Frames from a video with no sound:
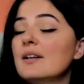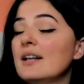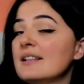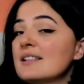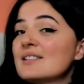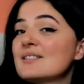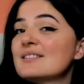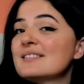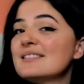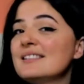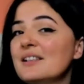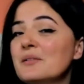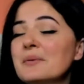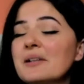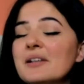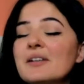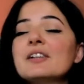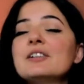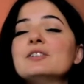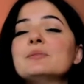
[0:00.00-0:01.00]
right, so today
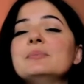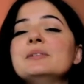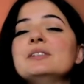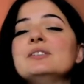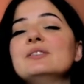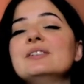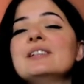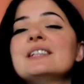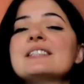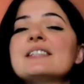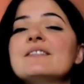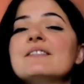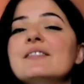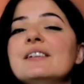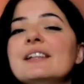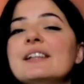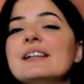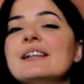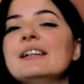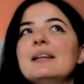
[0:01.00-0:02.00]
we're going to be doing
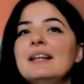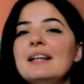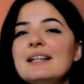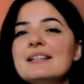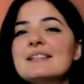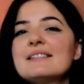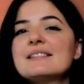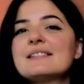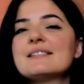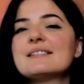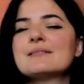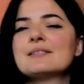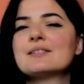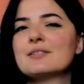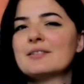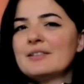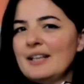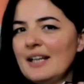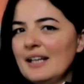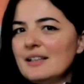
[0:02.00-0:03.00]
something less
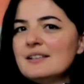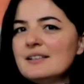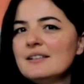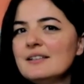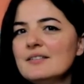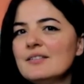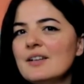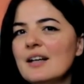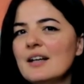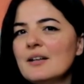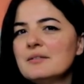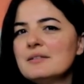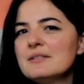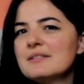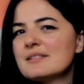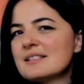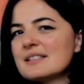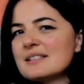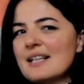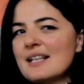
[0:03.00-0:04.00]
creative, I
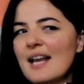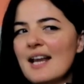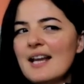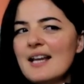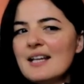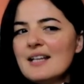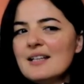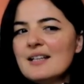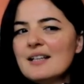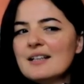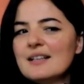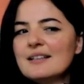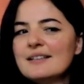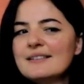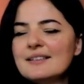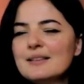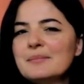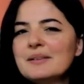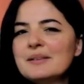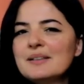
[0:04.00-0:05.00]
would say, a
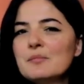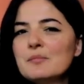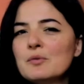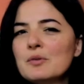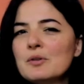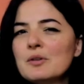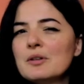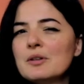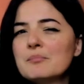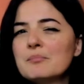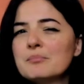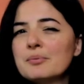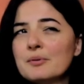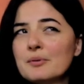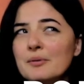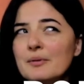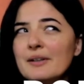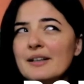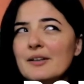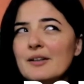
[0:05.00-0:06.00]
little bit more
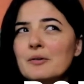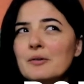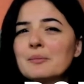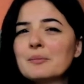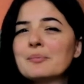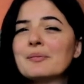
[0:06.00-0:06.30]
boring or